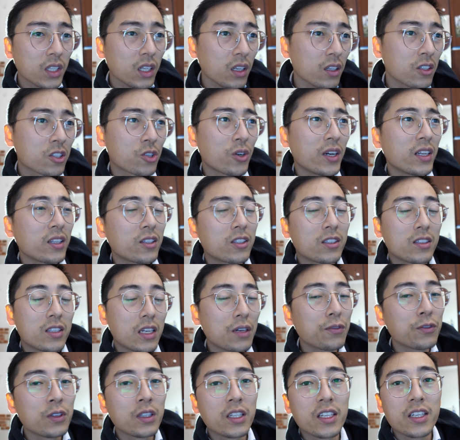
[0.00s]
so I
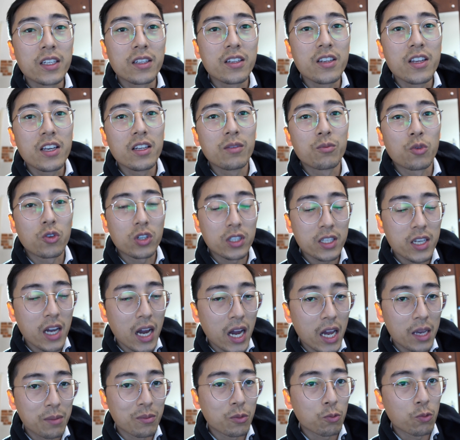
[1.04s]
definitely need more
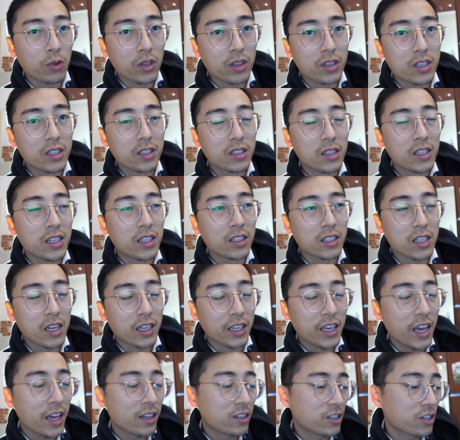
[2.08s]
time with this lens. I
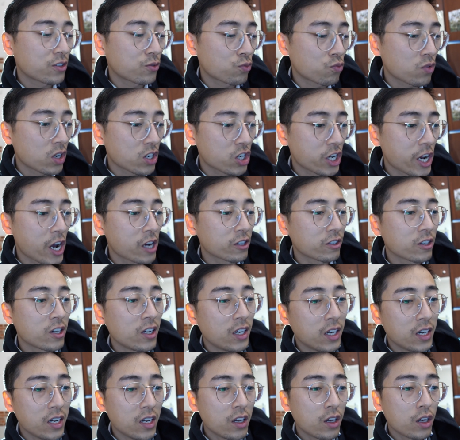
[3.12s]
can't just rush out
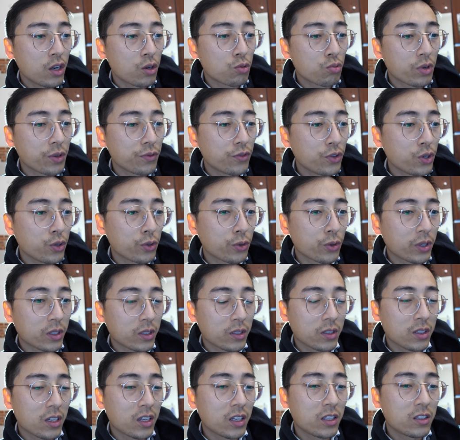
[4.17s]
a review,
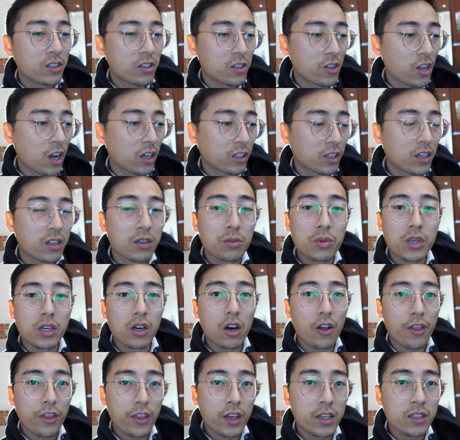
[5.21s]
and it's not going to be
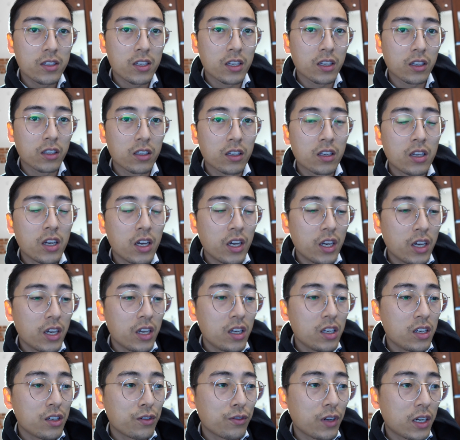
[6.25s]
authentic.
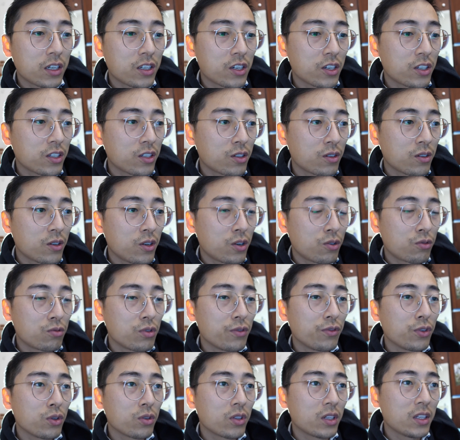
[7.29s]
If I just
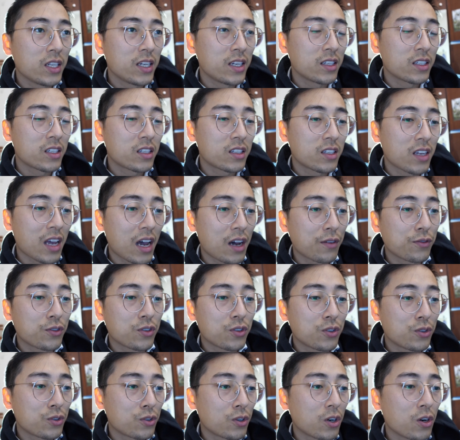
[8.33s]
review the lens
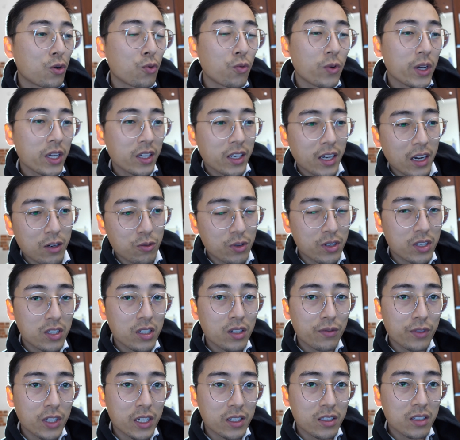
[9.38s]
after a week I
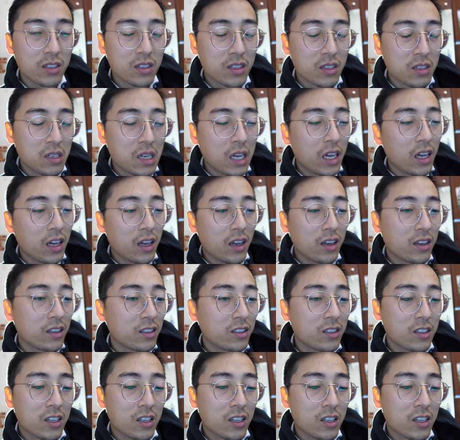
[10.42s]
received it, it's